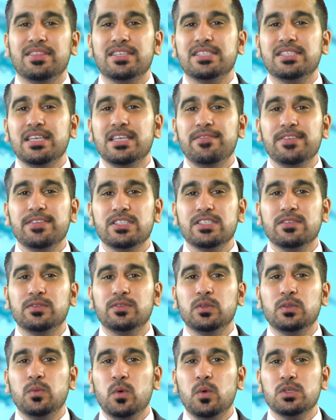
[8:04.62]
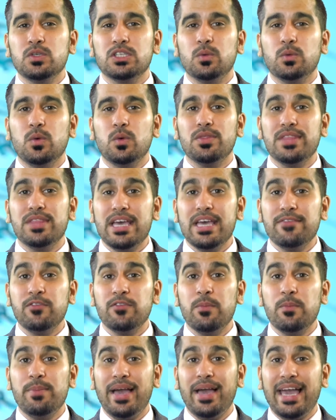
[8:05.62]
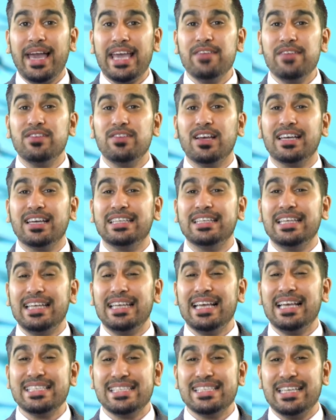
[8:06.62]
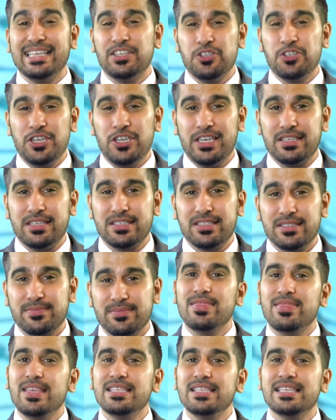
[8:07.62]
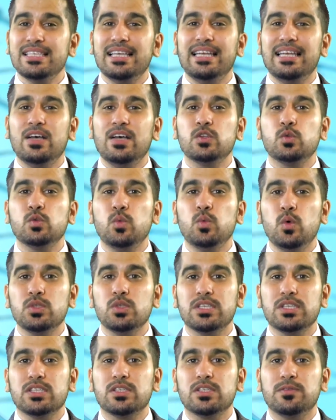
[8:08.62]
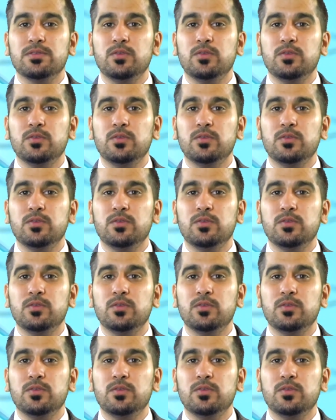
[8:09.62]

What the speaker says: The surface of the water will therefore behave like an elastic sheet. This allows water to